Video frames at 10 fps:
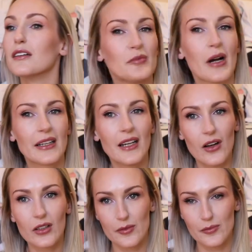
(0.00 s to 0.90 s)
my
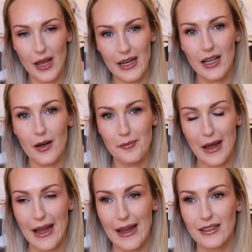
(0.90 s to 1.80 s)
current makeup
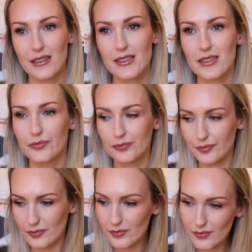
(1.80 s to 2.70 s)
bags
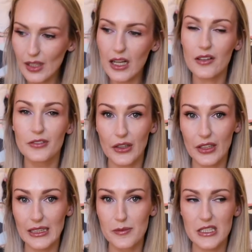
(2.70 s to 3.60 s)
are very
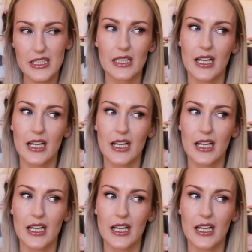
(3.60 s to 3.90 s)
limited.